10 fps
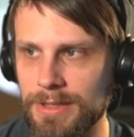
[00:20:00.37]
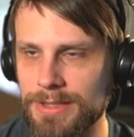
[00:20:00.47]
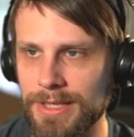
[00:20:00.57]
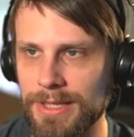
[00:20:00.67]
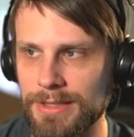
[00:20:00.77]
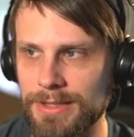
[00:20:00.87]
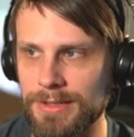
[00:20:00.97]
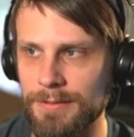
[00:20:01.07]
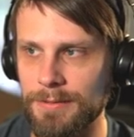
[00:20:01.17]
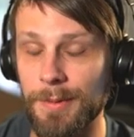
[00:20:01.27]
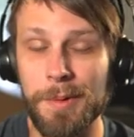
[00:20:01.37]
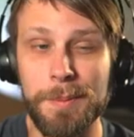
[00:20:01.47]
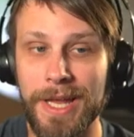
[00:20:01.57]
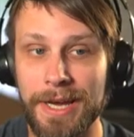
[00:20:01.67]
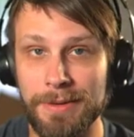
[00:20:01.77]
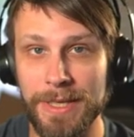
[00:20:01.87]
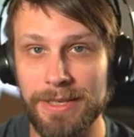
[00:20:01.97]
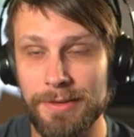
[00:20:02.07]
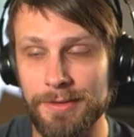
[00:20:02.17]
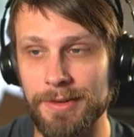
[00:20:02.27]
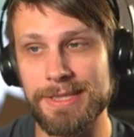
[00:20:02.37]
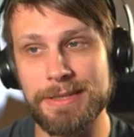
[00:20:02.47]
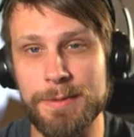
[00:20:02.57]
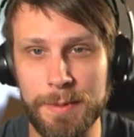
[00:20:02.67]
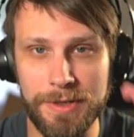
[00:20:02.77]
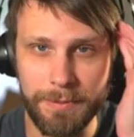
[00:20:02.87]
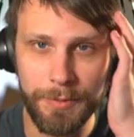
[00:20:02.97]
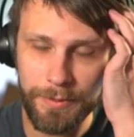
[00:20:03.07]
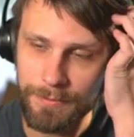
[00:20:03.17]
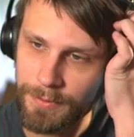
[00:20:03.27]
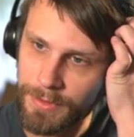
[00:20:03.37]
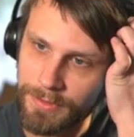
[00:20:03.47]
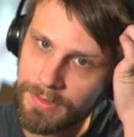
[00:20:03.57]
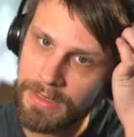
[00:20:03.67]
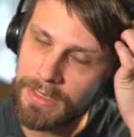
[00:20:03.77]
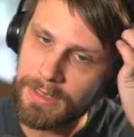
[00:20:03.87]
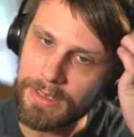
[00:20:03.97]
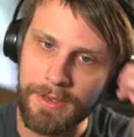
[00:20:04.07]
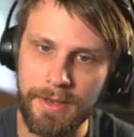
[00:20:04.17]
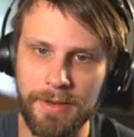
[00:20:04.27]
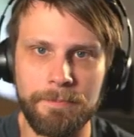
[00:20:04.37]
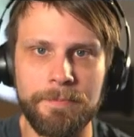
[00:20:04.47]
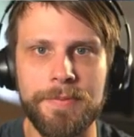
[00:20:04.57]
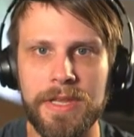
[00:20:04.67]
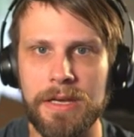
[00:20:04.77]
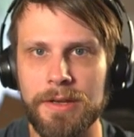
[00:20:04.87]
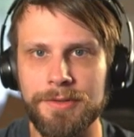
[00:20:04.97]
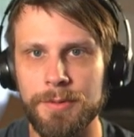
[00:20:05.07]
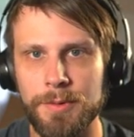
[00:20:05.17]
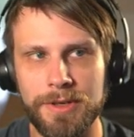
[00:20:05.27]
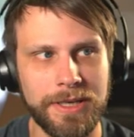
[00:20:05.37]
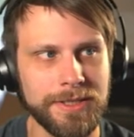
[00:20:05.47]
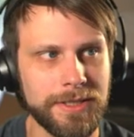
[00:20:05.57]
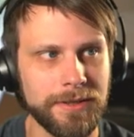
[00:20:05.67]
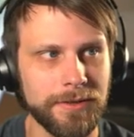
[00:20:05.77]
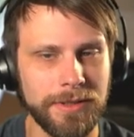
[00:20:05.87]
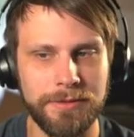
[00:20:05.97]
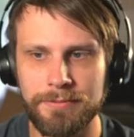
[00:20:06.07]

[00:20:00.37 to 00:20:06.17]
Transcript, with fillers: to get to four black mana, so that seems pretty important for us. Um, also, we're against Urine.